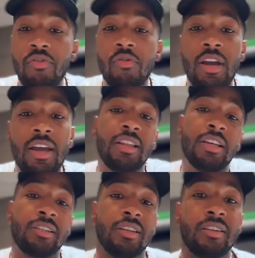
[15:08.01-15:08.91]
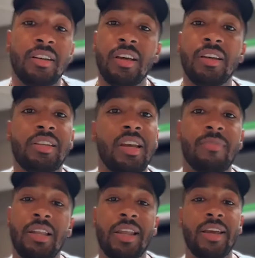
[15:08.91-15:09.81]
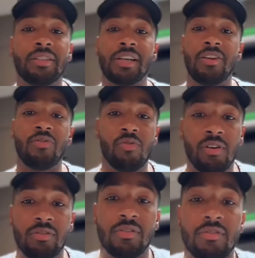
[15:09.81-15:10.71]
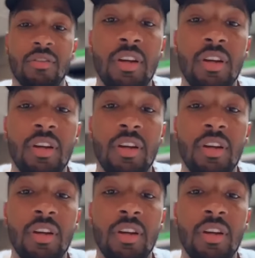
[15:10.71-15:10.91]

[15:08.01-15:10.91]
If you ain't, and listen, take my language how you want